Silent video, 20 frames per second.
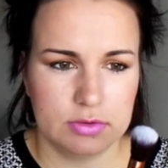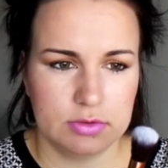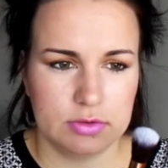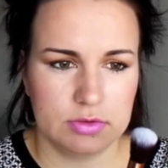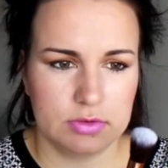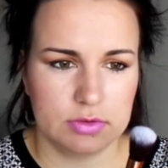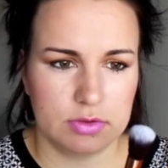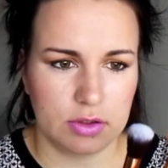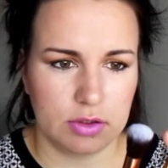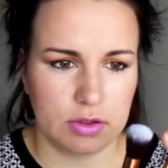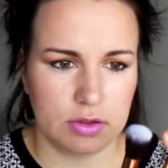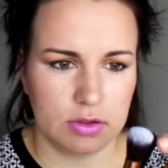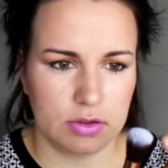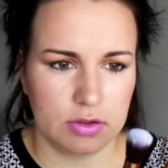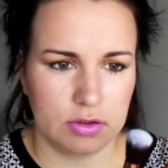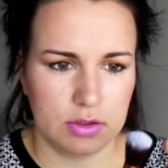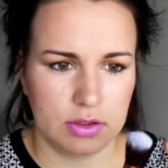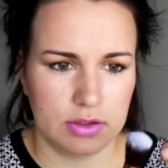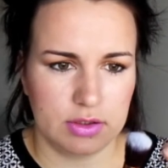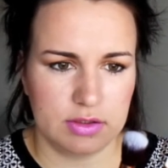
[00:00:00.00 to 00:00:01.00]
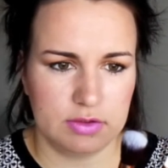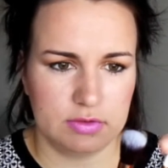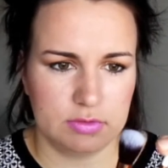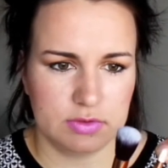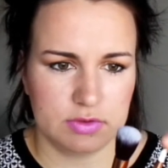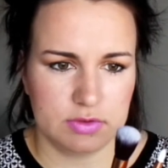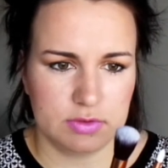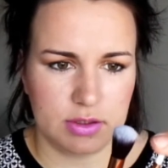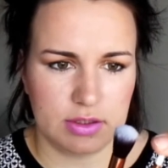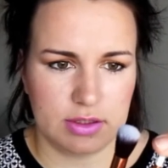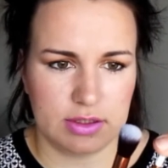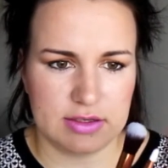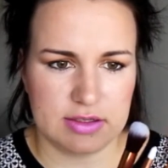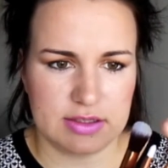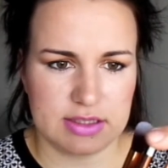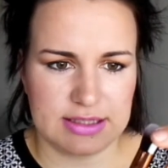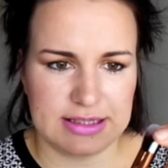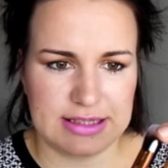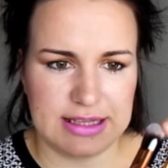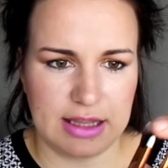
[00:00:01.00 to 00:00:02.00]
So this one's quite
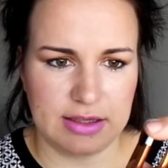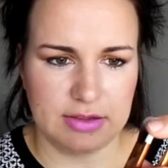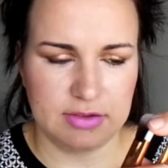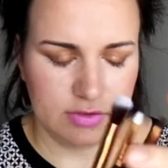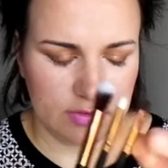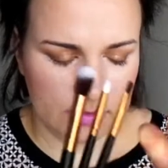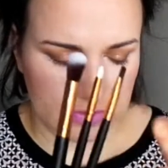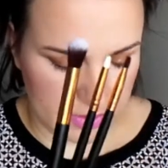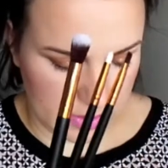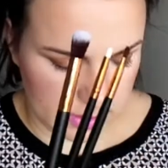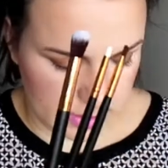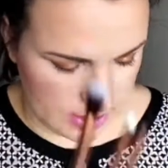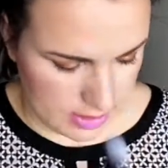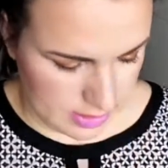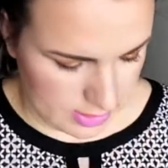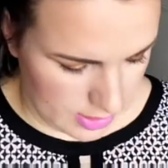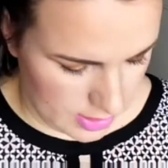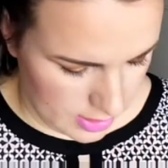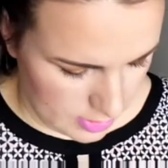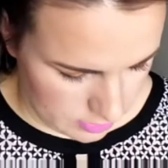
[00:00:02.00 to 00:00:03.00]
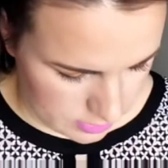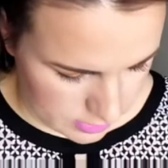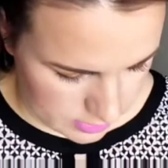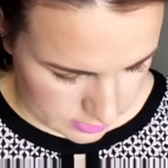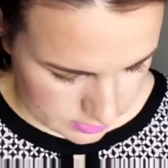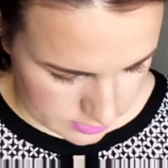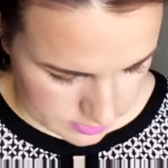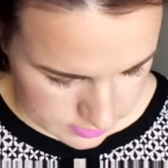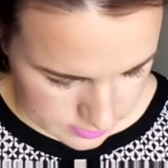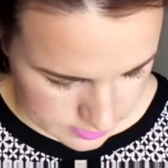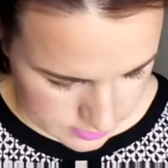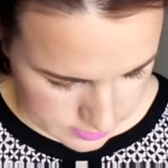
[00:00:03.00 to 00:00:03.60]
nice and dense, so I like that one.